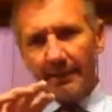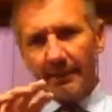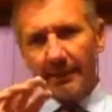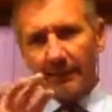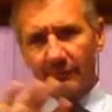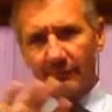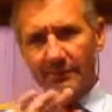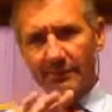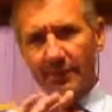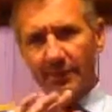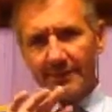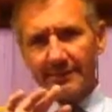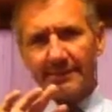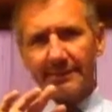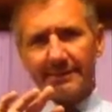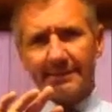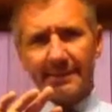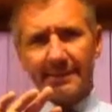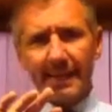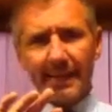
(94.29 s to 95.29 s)
Now, returning
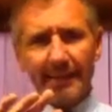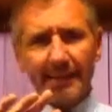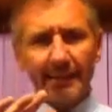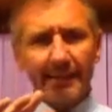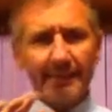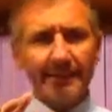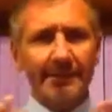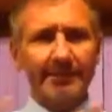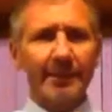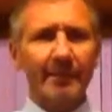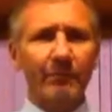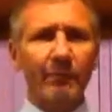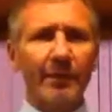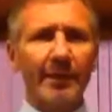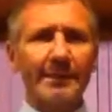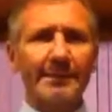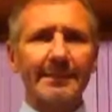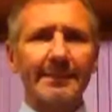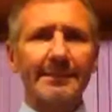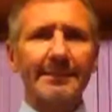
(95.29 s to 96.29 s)
to Sang, in some
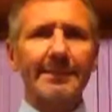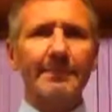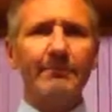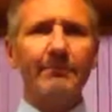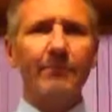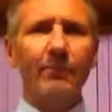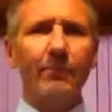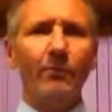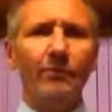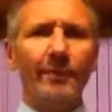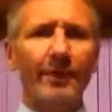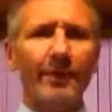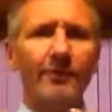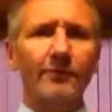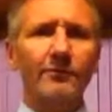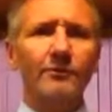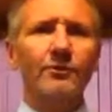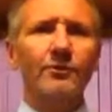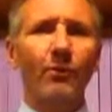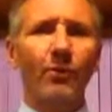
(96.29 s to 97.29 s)
ways it's simple
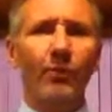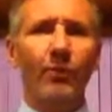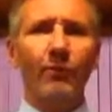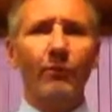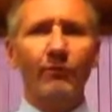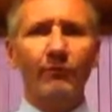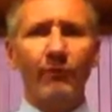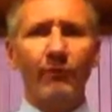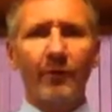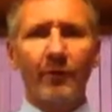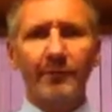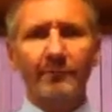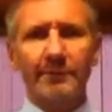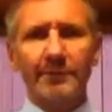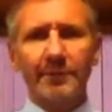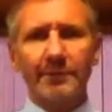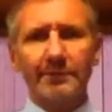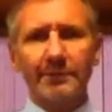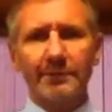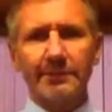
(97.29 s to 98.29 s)
because all 5
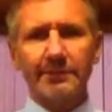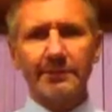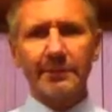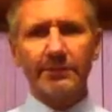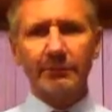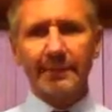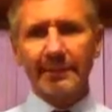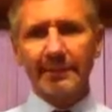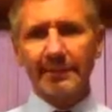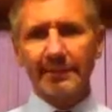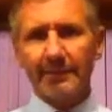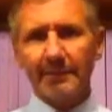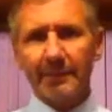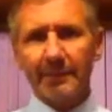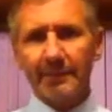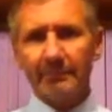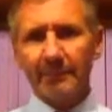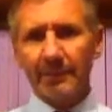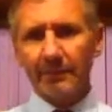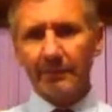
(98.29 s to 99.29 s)
judges agreed that the
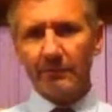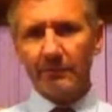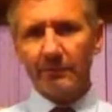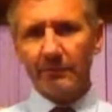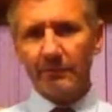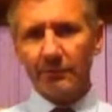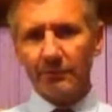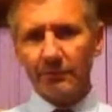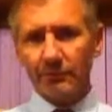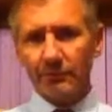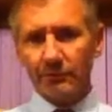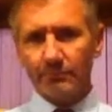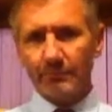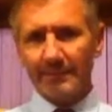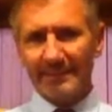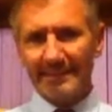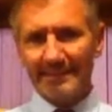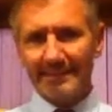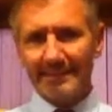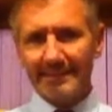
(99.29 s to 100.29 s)
appeal should
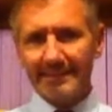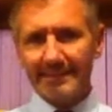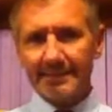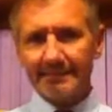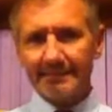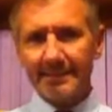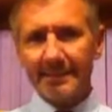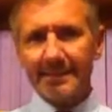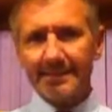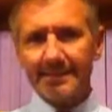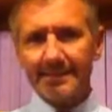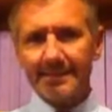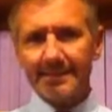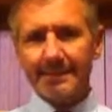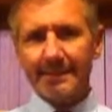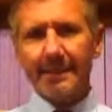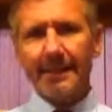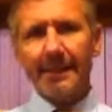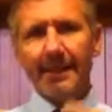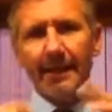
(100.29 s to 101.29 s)
be
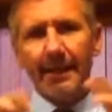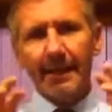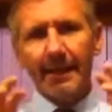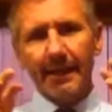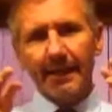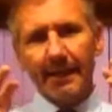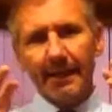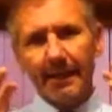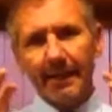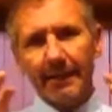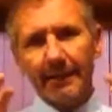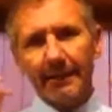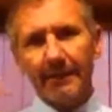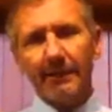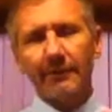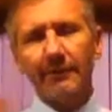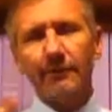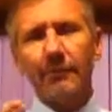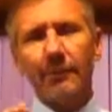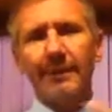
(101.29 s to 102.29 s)
dismissed. In
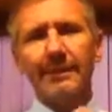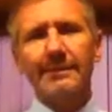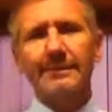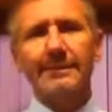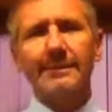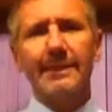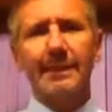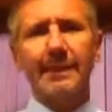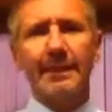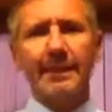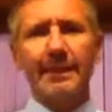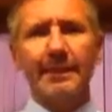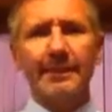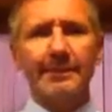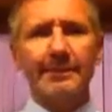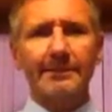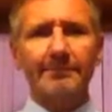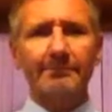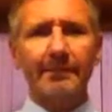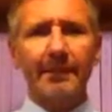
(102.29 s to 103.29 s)
other ways,
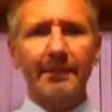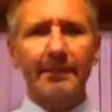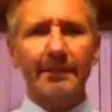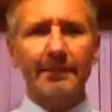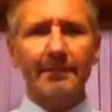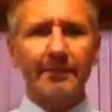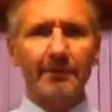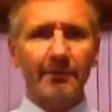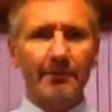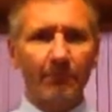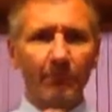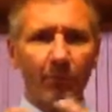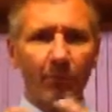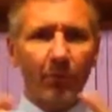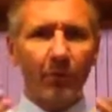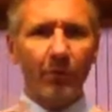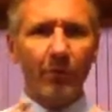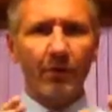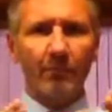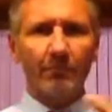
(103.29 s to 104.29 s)
it's made
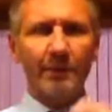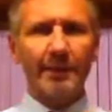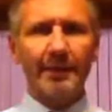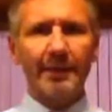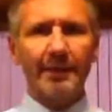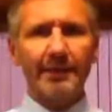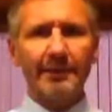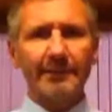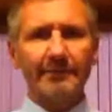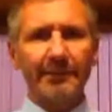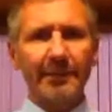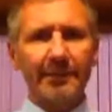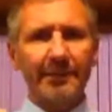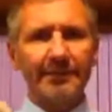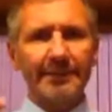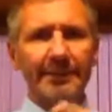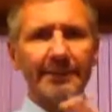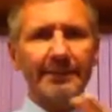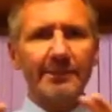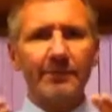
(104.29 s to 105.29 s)
more complicated
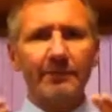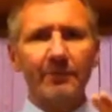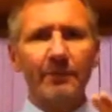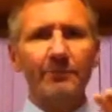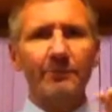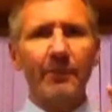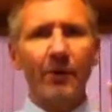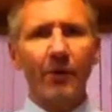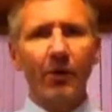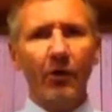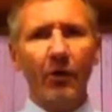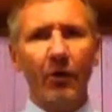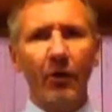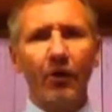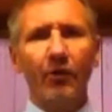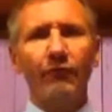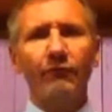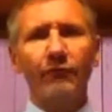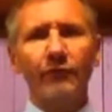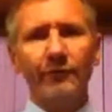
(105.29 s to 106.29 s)
because each of them
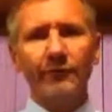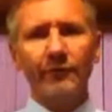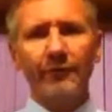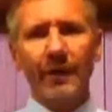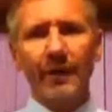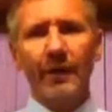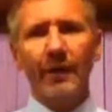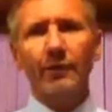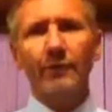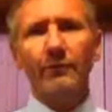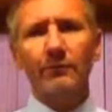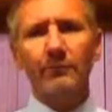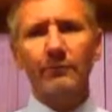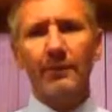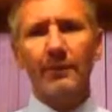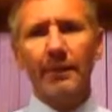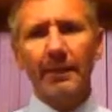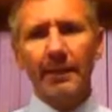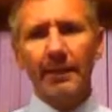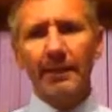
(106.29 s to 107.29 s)
offered their
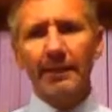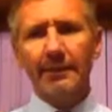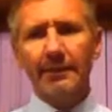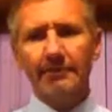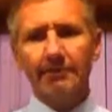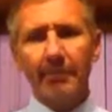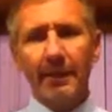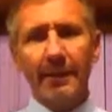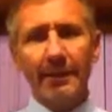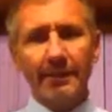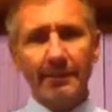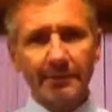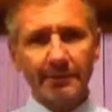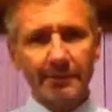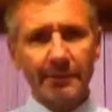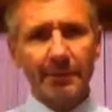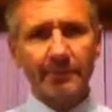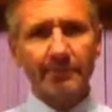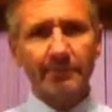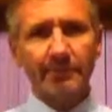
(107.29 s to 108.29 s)
own independent
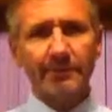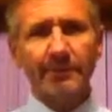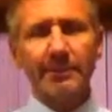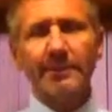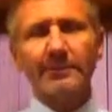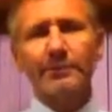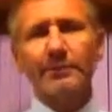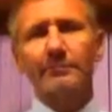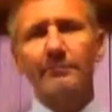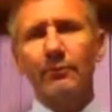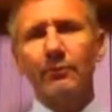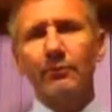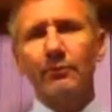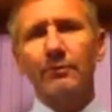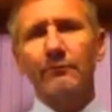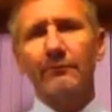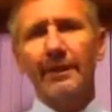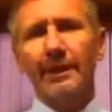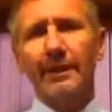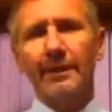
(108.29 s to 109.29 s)
judgment in support
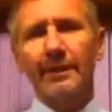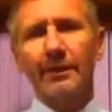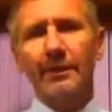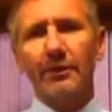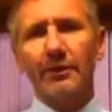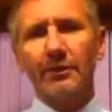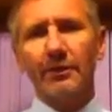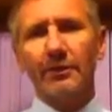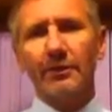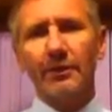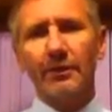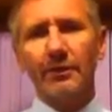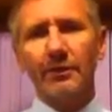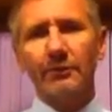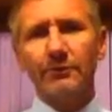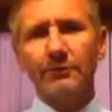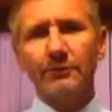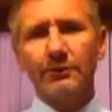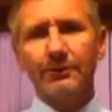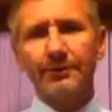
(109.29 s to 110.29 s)
of that
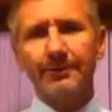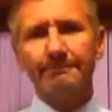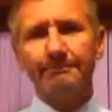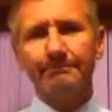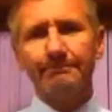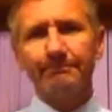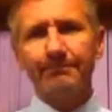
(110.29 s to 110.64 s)
conclusion.